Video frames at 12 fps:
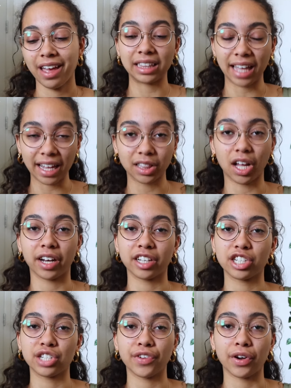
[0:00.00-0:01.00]
I like Lana.
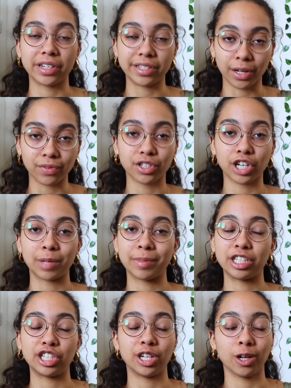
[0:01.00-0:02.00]
She's very
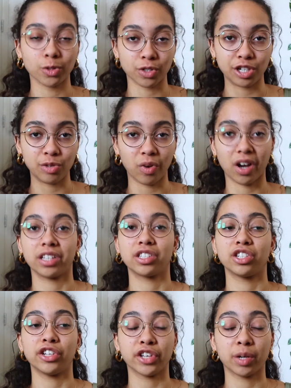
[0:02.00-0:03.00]
self-determined. She knows what she wants.
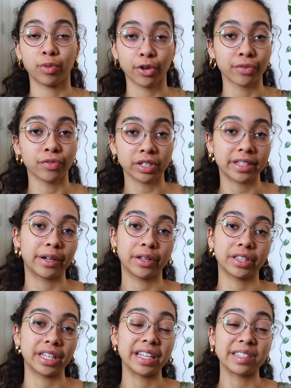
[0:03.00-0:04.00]
She's going to put her foot down
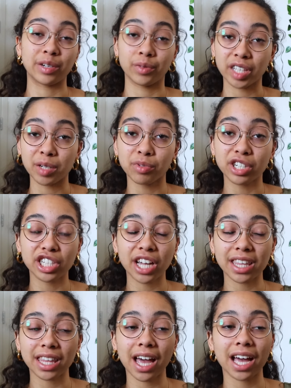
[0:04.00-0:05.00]
on things, and I really
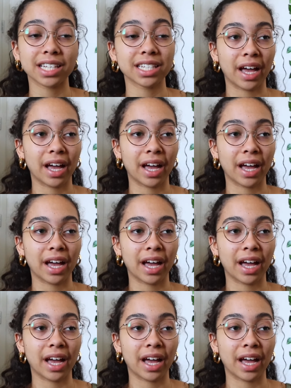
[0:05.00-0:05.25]
appreciate that.